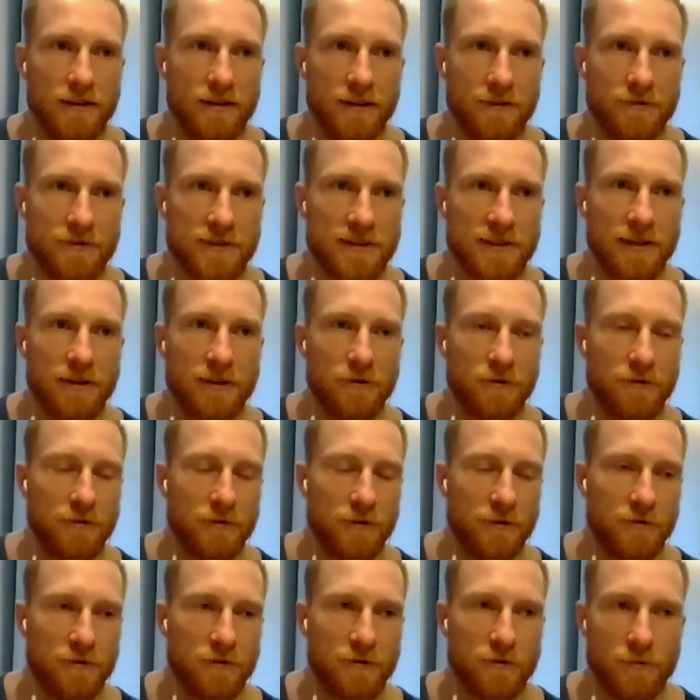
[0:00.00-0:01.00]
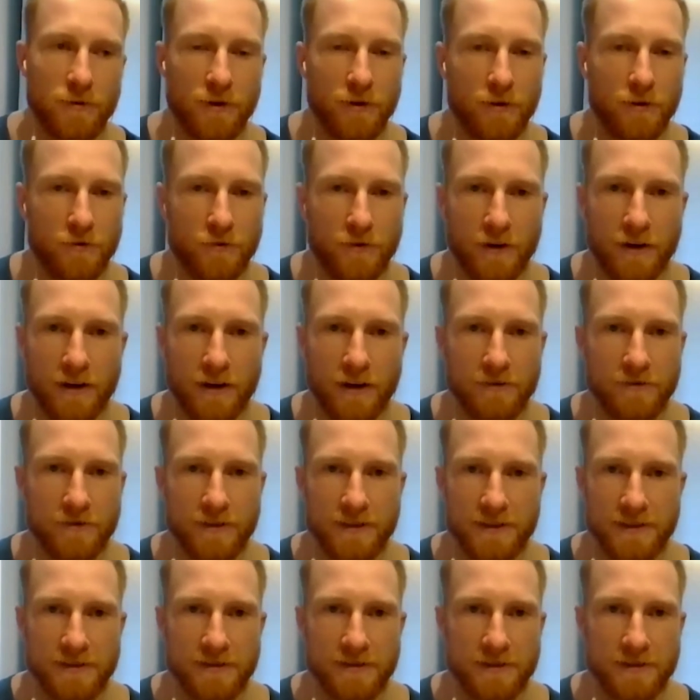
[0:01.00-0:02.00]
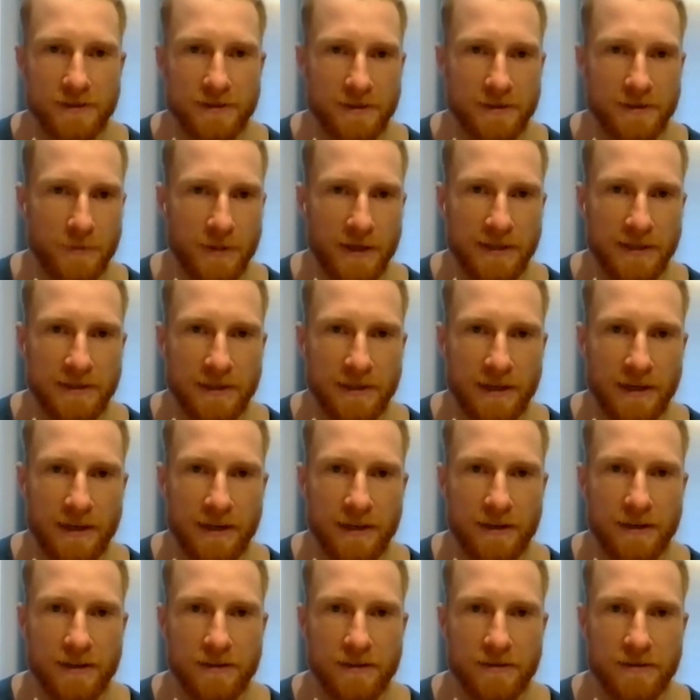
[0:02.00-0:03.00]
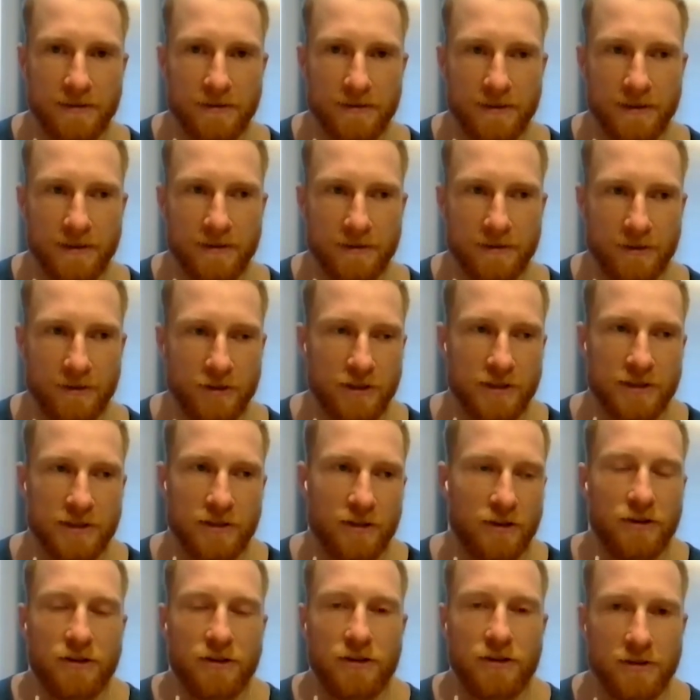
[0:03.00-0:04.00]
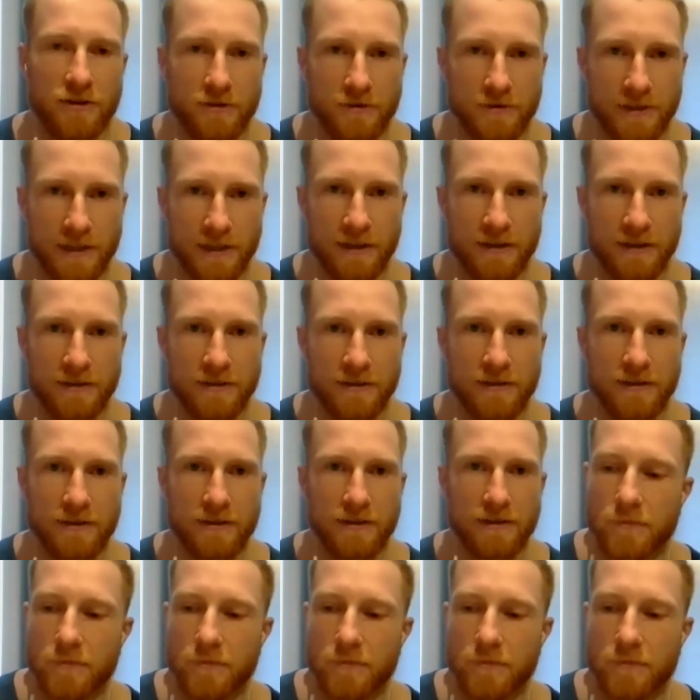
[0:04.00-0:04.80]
if a set of 3 or 5 is just a piece of cake, then you just know you can do 10.